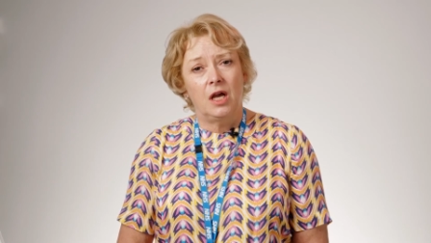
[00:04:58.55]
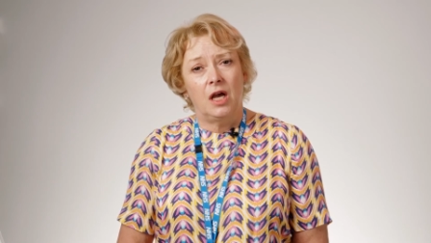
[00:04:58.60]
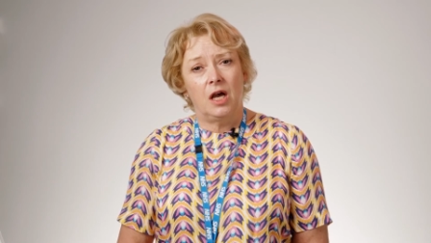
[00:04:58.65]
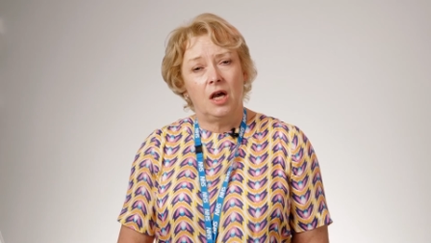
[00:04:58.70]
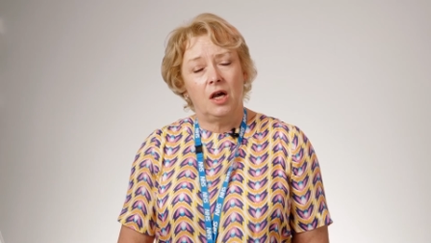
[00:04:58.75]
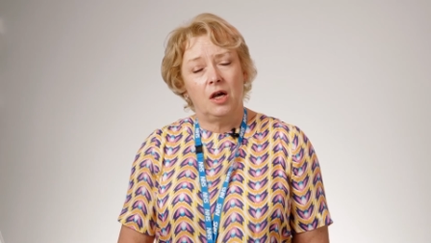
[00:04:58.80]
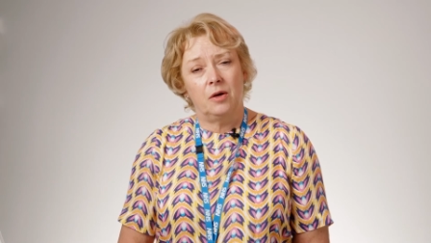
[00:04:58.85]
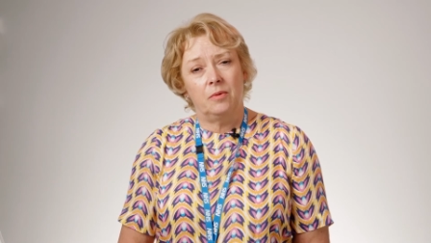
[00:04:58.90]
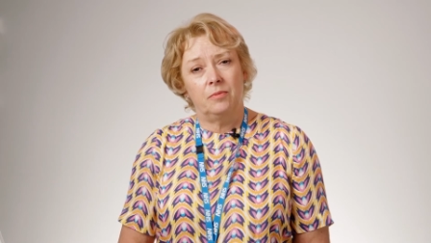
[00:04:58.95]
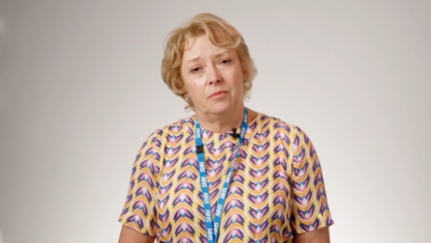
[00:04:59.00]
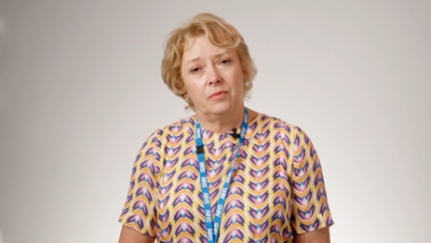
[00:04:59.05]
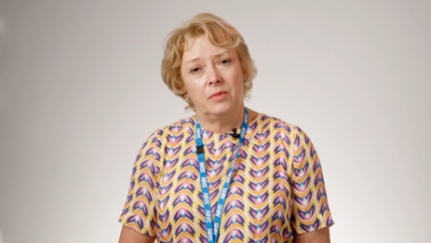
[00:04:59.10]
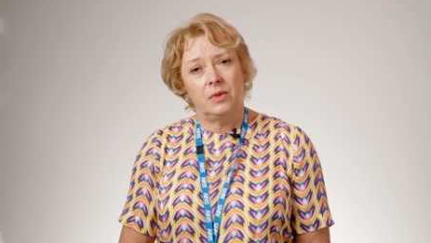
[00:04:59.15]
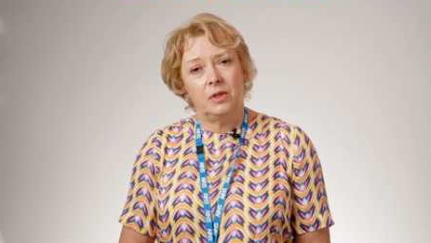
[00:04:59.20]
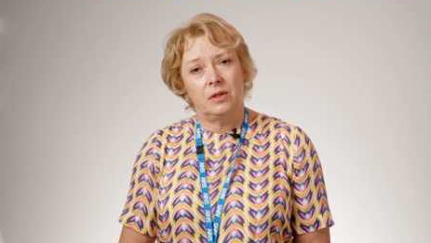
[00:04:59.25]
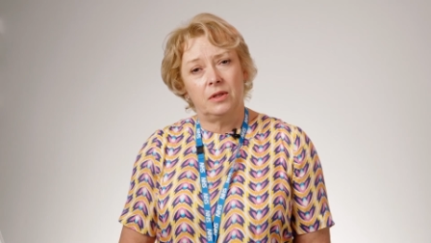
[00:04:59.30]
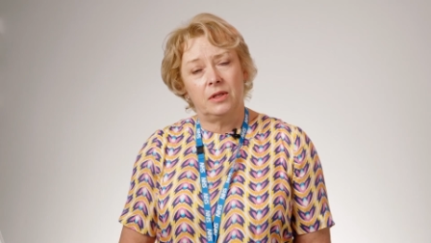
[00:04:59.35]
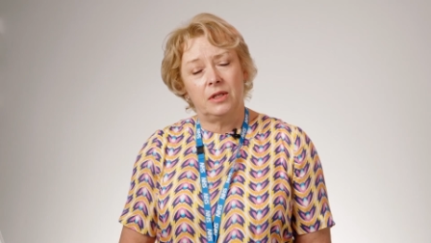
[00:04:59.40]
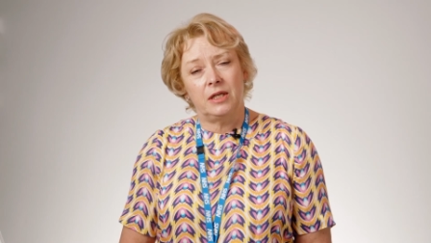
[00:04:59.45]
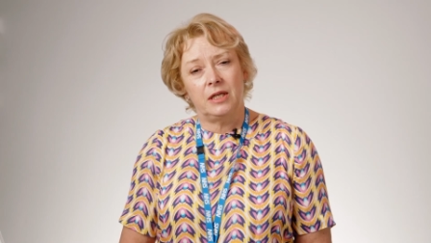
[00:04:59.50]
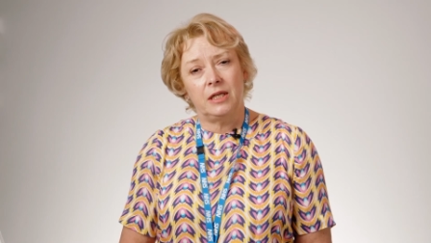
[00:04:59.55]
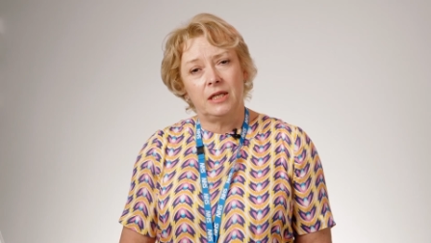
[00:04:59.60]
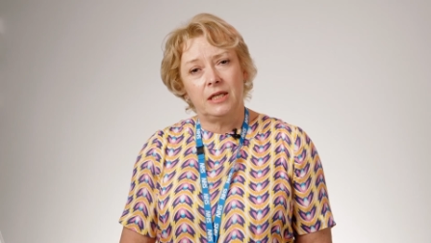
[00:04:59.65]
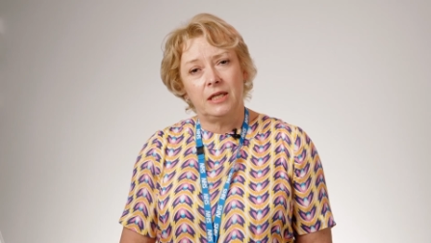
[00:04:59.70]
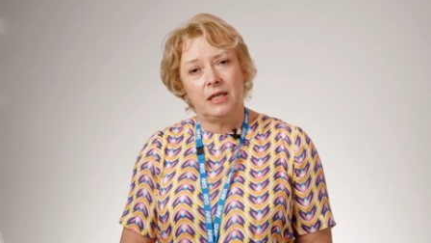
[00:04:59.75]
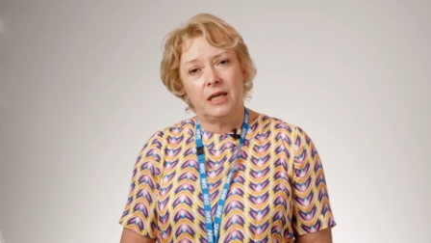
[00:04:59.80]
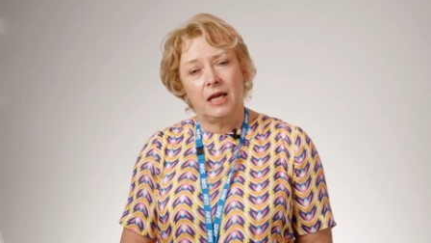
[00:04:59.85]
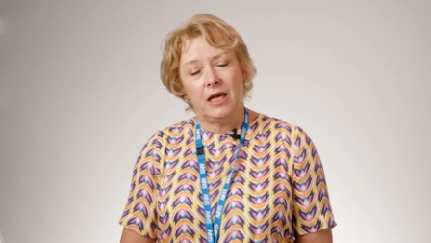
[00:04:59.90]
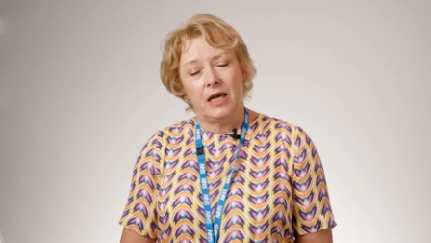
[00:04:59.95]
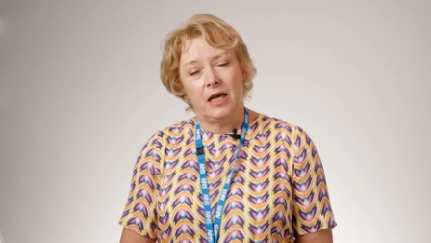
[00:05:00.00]

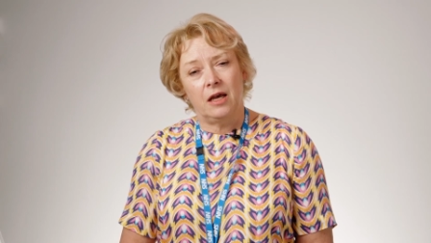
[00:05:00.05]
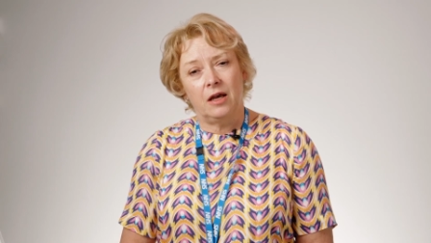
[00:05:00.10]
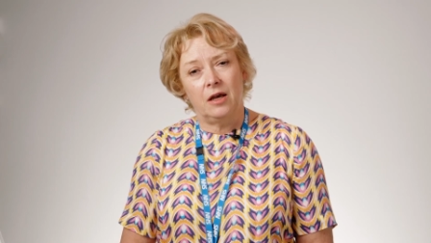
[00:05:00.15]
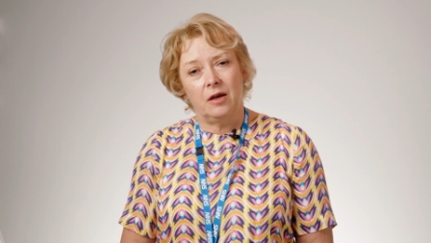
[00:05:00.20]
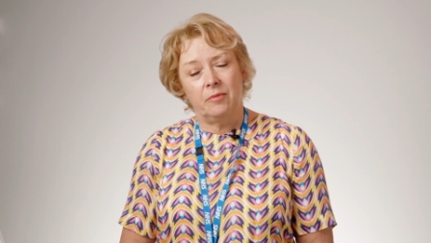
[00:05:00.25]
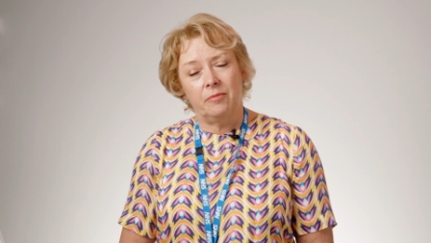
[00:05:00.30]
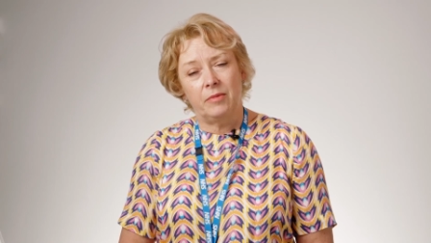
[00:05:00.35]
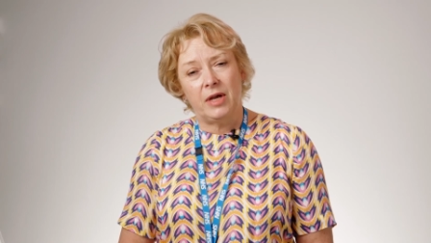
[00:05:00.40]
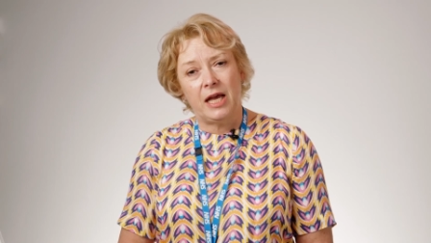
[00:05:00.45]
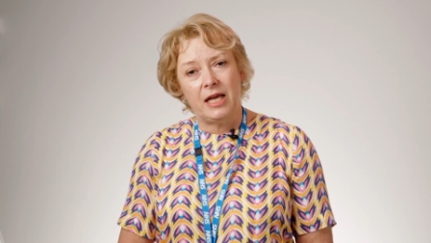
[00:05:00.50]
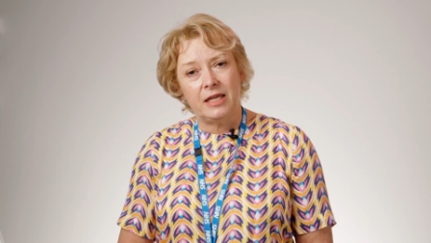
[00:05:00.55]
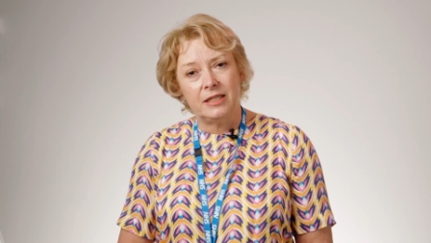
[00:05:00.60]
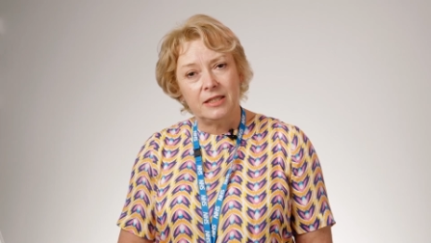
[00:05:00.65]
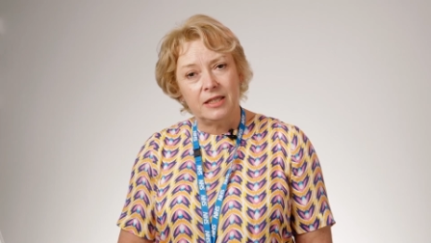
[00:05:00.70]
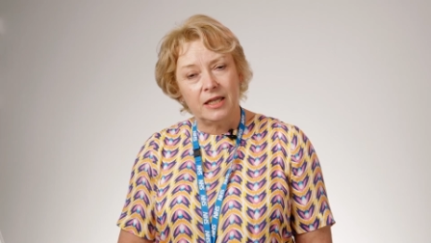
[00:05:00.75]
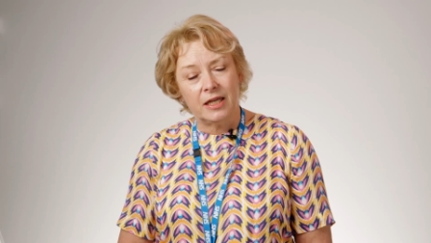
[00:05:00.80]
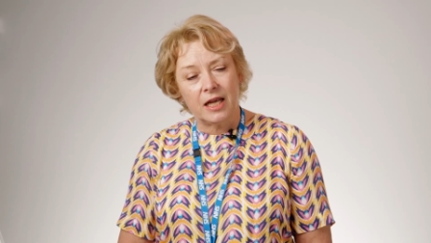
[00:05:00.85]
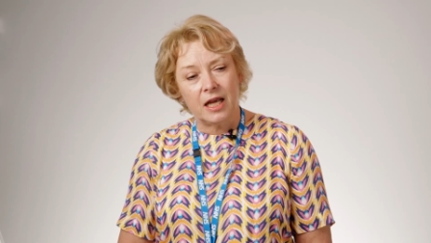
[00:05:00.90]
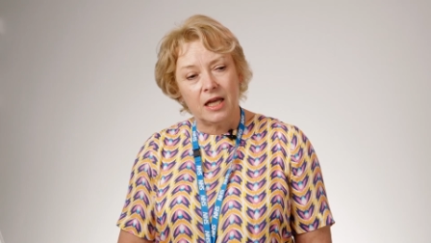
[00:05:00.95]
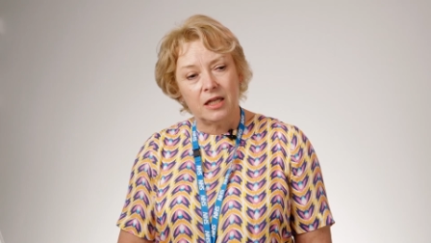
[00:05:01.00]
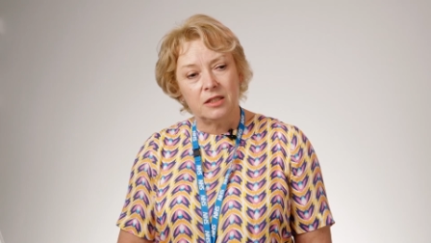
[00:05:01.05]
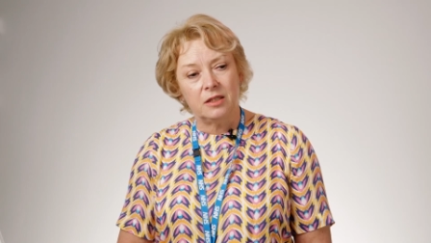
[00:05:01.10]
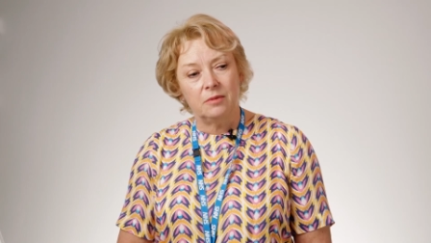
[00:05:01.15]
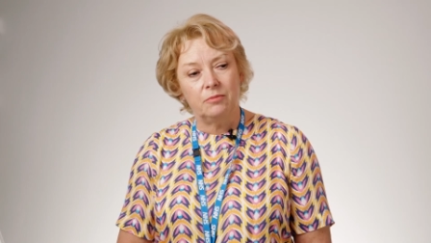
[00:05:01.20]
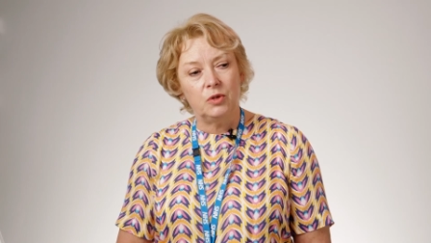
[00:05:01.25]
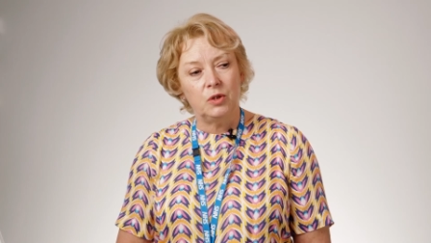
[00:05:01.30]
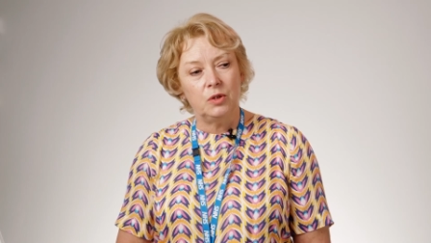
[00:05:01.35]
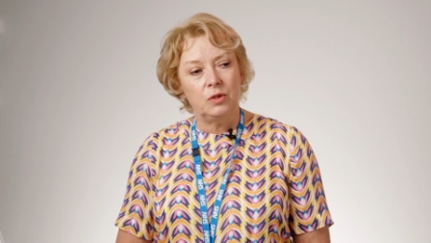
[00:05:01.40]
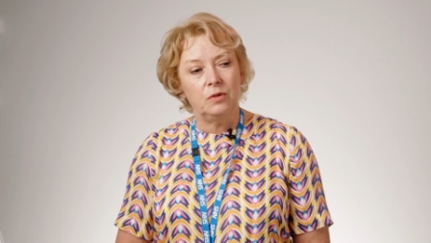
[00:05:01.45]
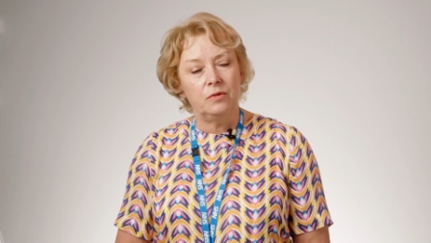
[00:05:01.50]
the SDEC had to
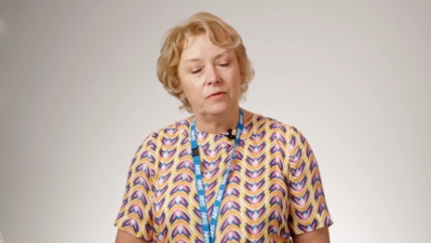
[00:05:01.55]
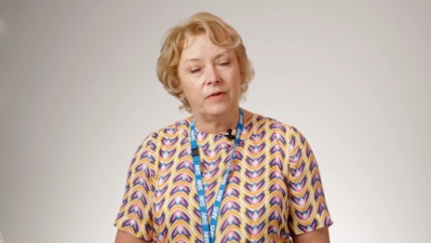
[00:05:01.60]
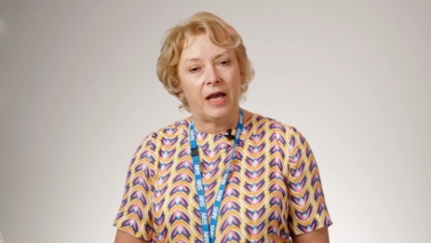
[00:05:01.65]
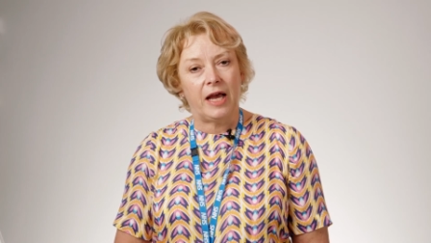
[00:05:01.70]
move,